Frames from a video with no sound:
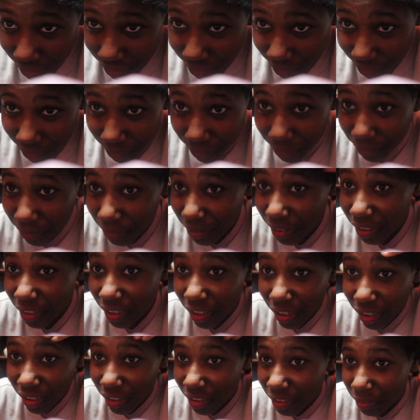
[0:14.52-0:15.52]
dirty
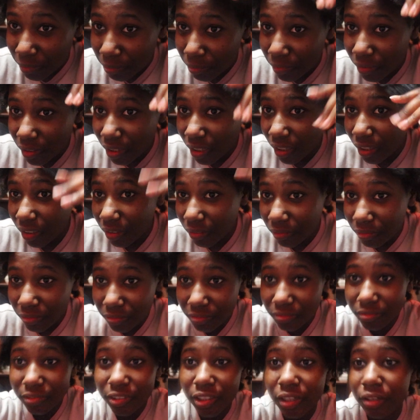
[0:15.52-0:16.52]
but like
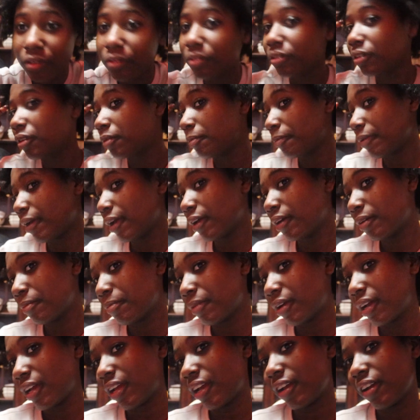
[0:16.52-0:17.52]
yo the back of my
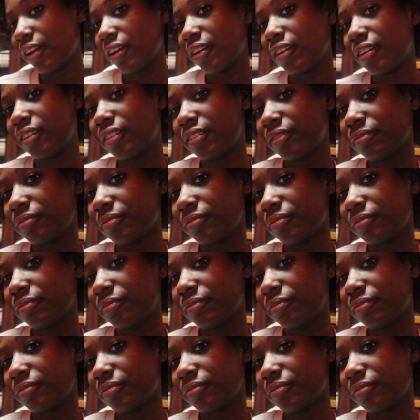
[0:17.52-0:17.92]
hair